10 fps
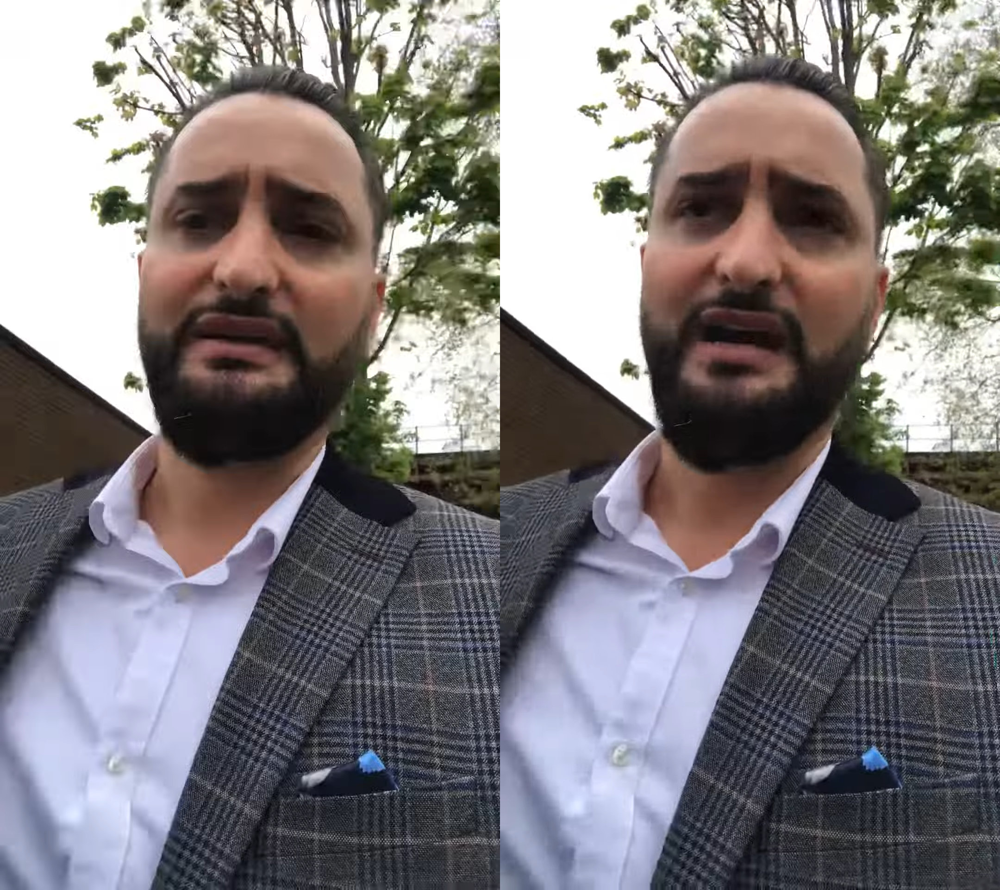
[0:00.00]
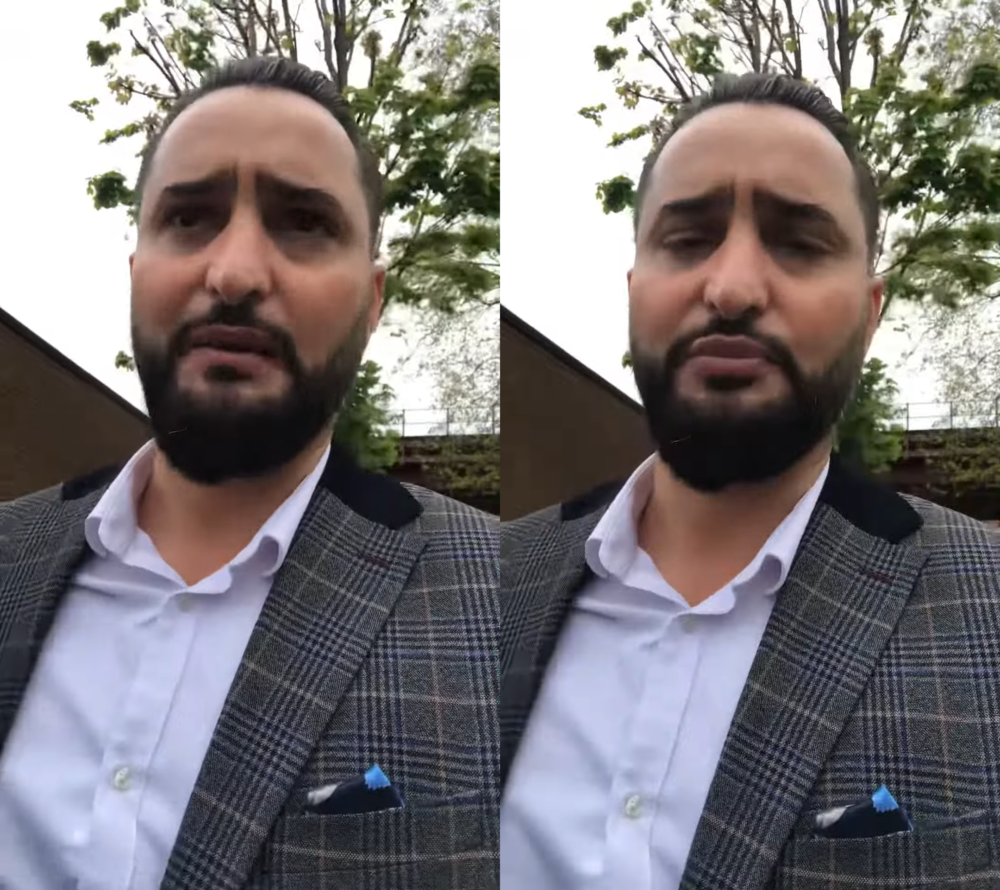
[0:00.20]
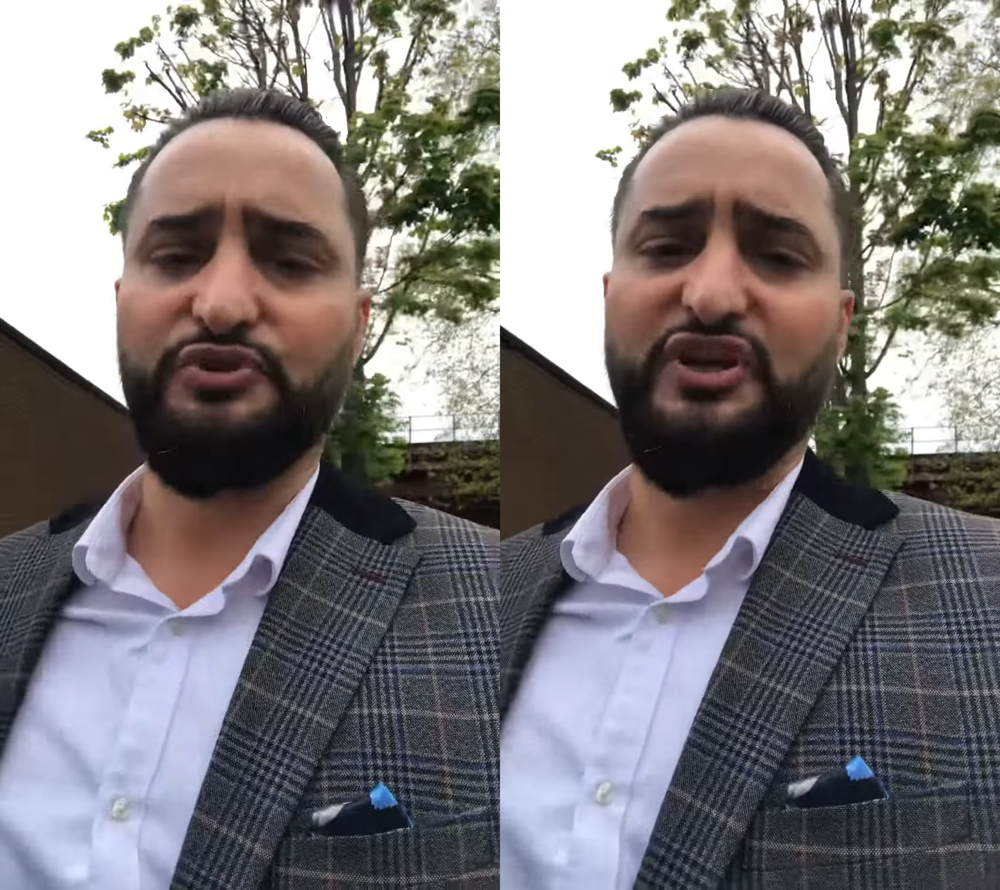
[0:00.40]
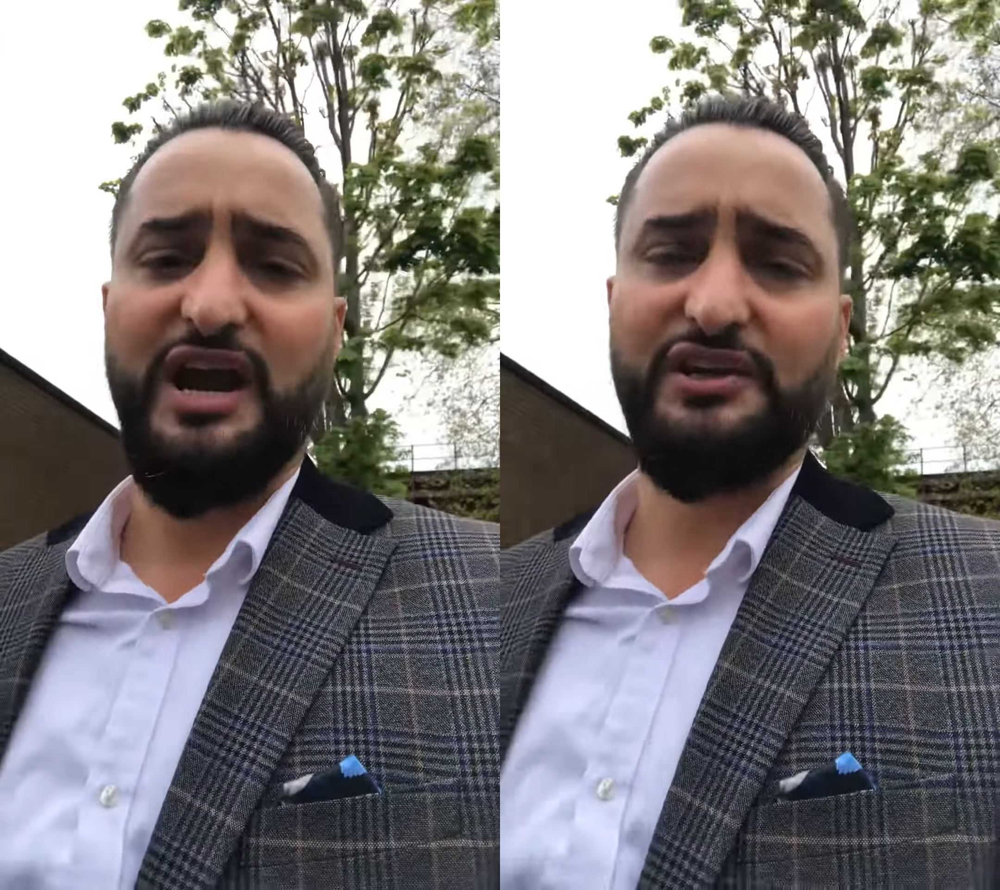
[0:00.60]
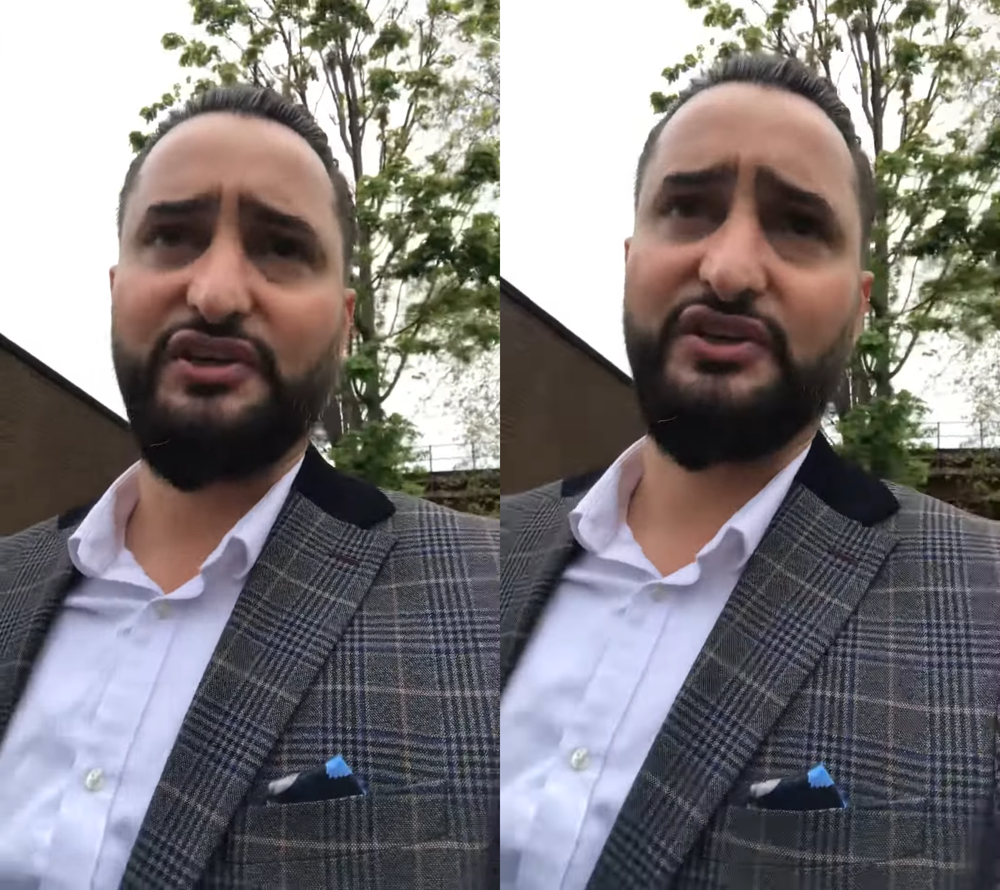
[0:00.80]
and push
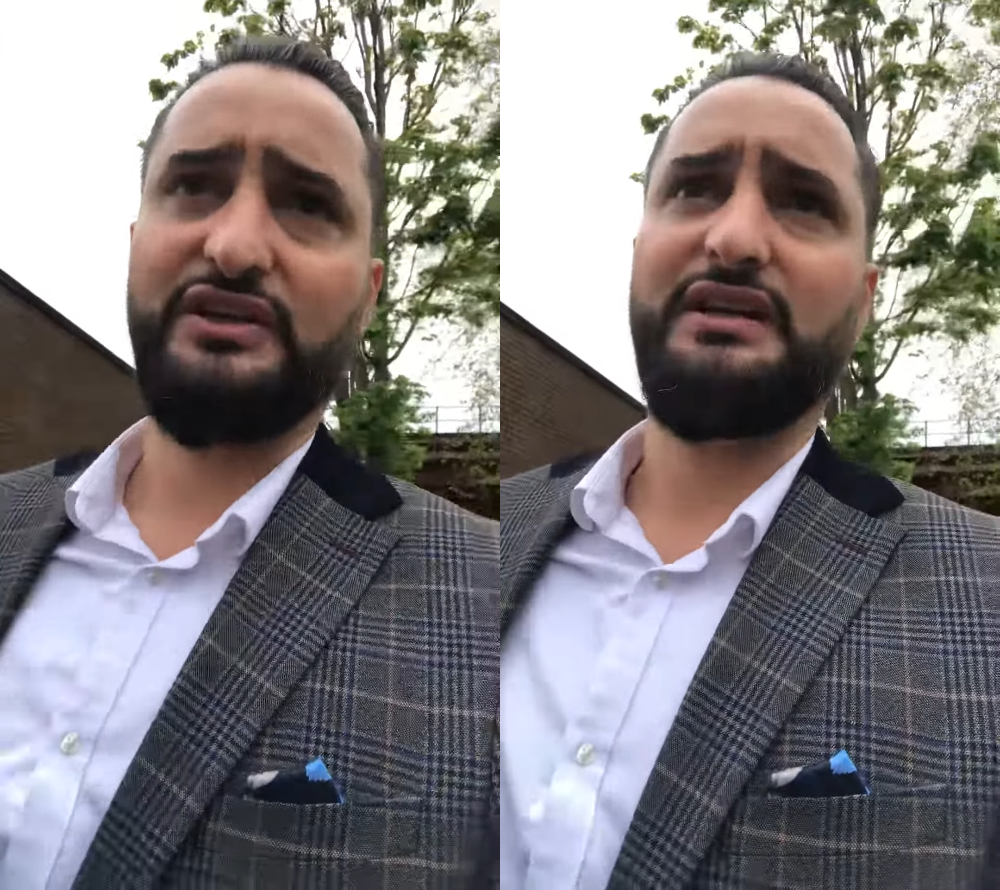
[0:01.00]
hash.